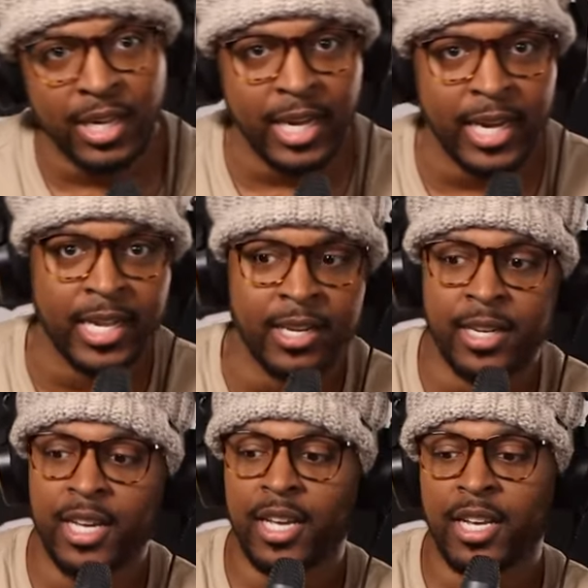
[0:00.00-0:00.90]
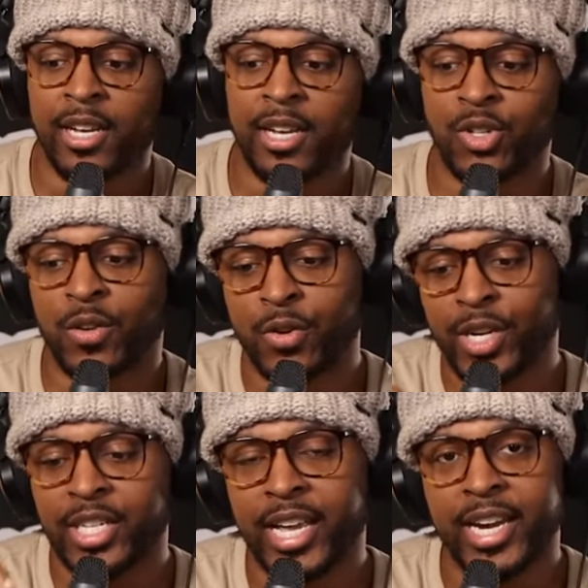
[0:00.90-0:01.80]
And you know, so if
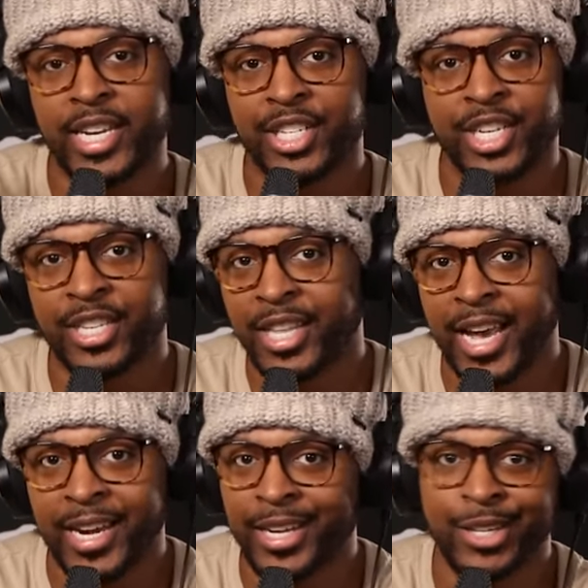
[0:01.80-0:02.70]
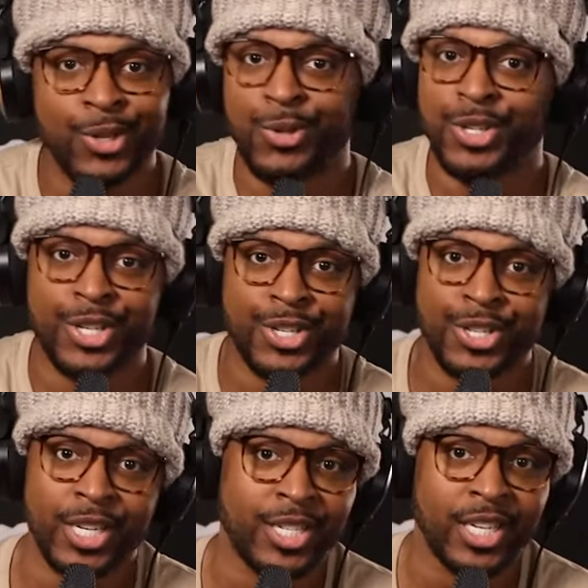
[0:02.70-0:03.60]
Christianity is just that, it loses
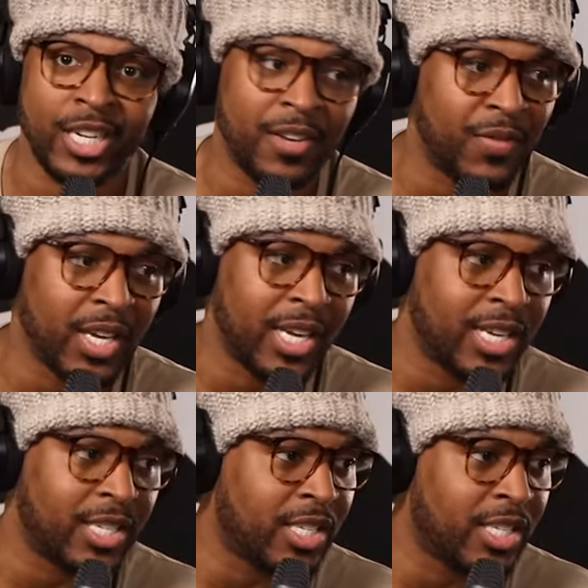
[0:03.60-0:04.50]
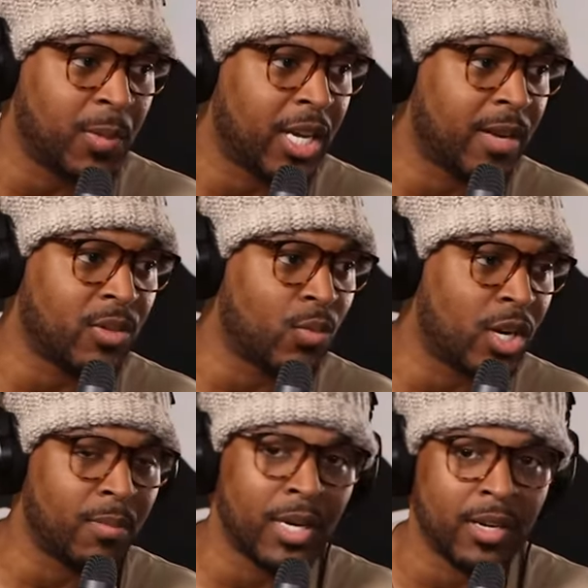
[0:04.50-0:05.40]
its significance. It just becomes one
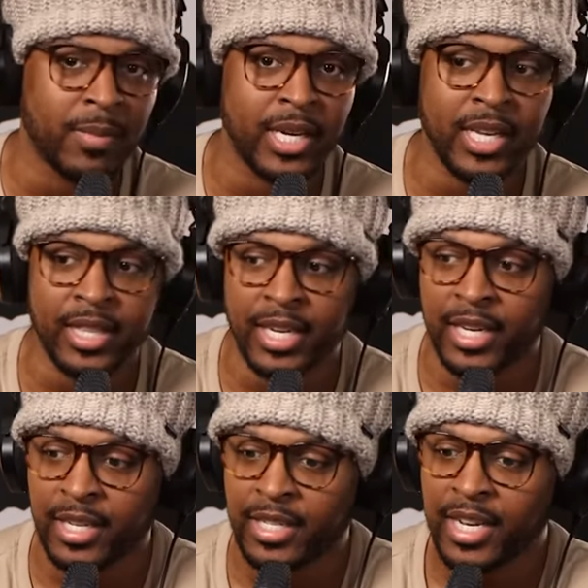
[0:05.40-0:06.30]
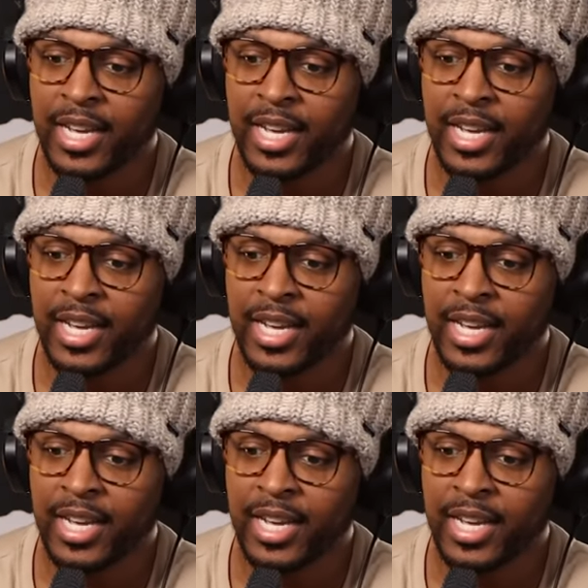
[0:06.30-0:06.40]
among many things.